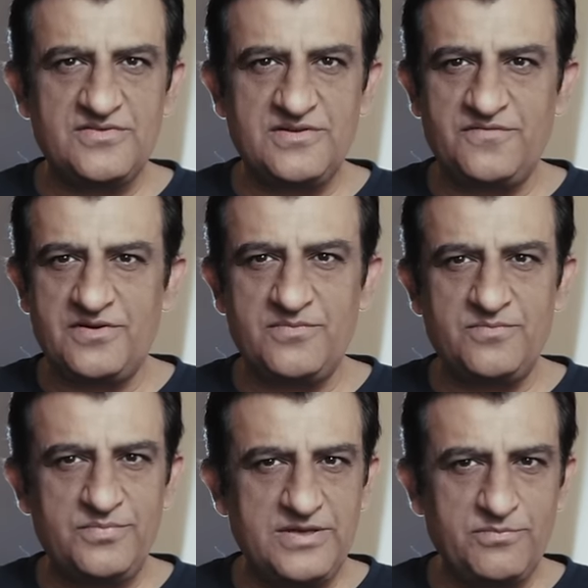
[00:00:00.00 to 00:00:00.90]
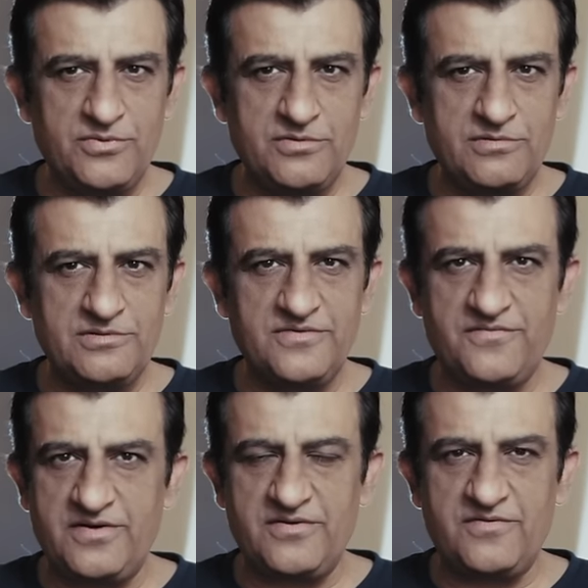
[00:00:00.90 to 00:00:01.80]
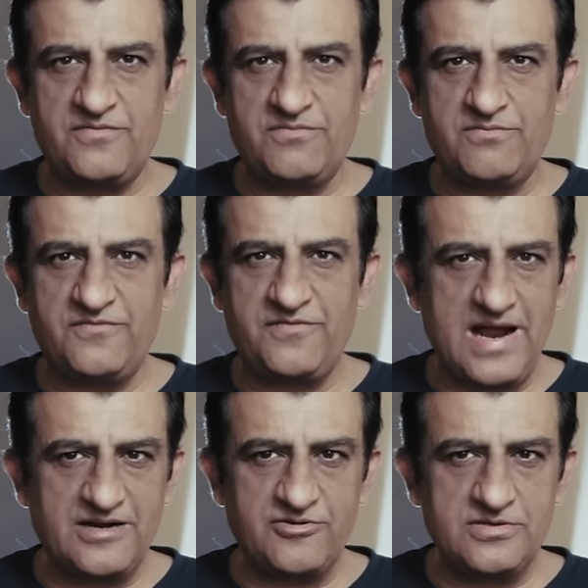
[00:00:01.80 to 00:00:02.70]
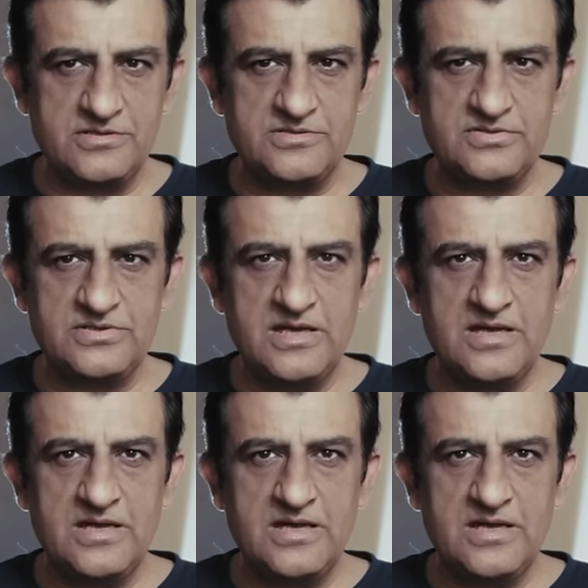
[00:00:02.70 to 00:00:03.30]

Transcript: different people, different factors.